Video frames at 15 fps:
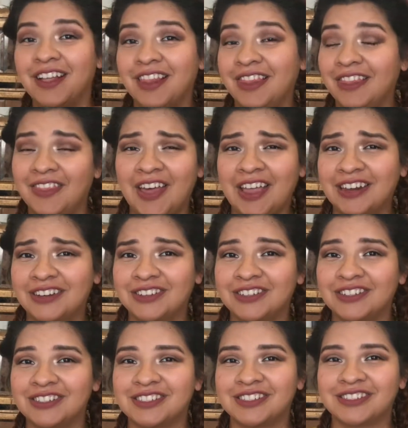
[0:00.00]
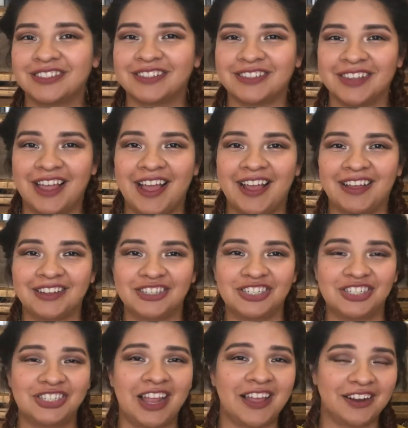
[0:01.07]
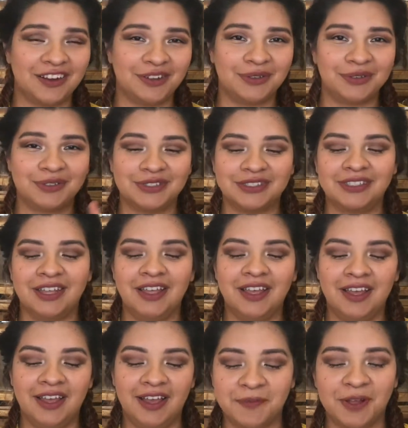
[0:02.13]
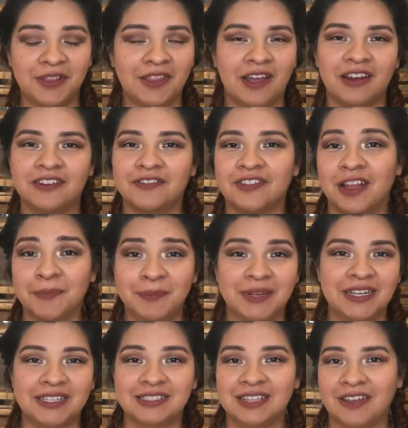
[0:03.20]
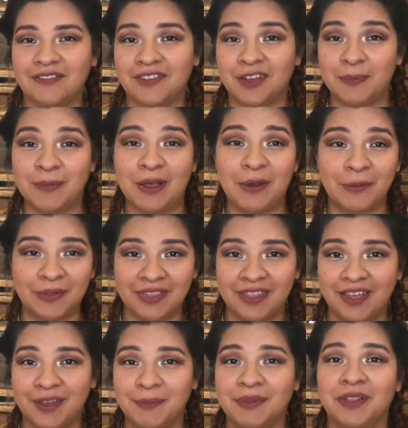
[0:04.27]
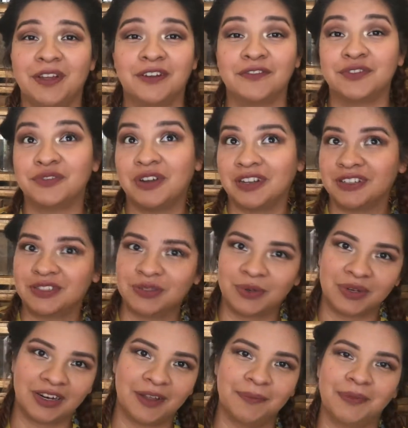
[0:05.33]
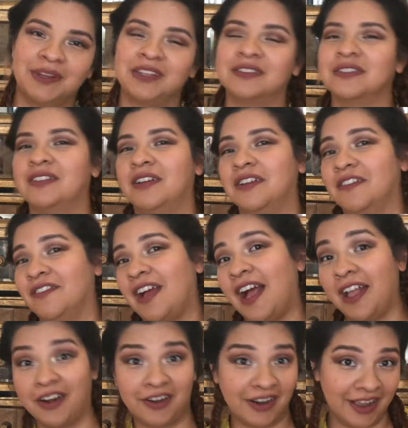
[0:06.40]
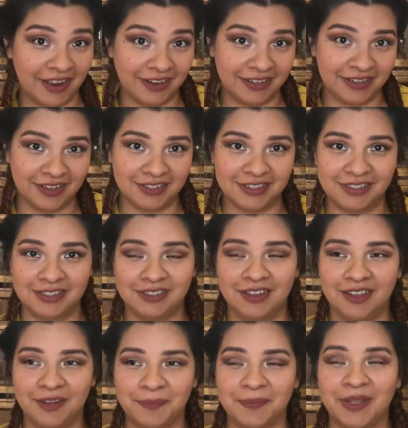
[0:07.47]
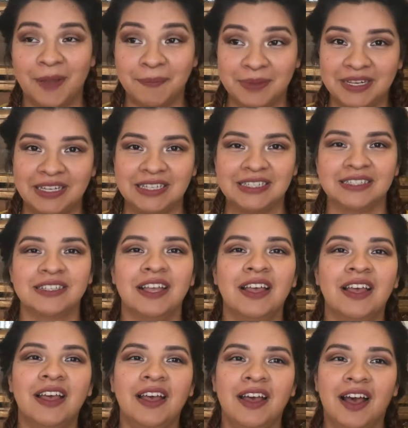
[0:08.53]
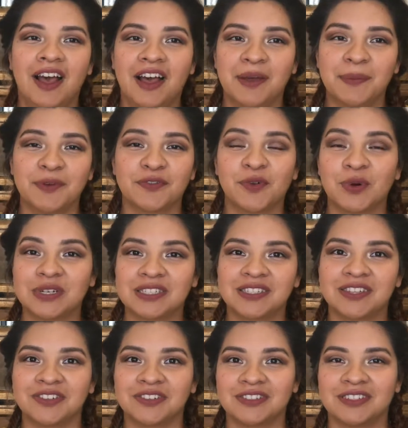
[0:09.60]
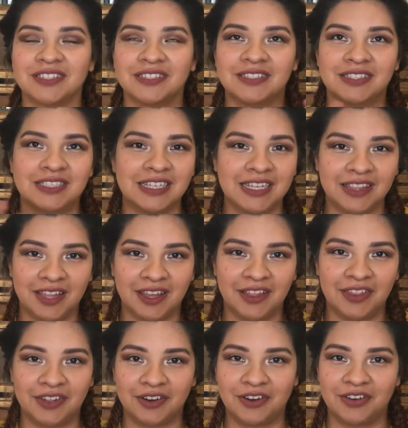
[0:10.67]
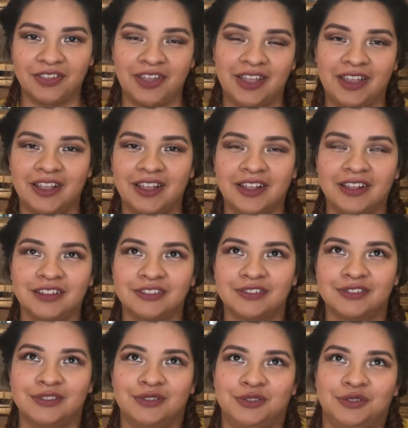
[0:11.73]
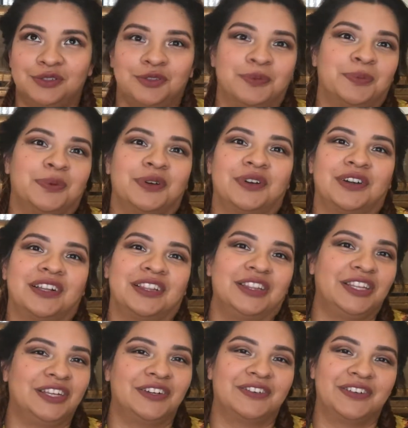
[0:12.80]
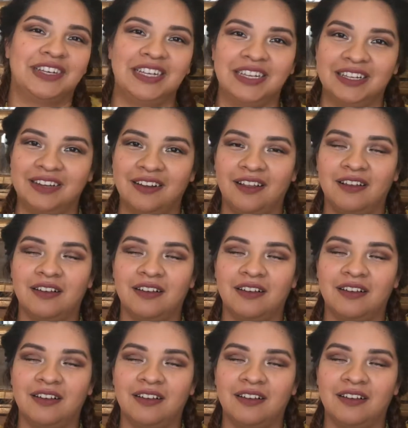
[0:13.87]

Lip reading: liners / shadows. A lot of companies have come out with them, a lot of drugstore companies, a lot of higher end companies. Of course, there's the Stila that are super glittery and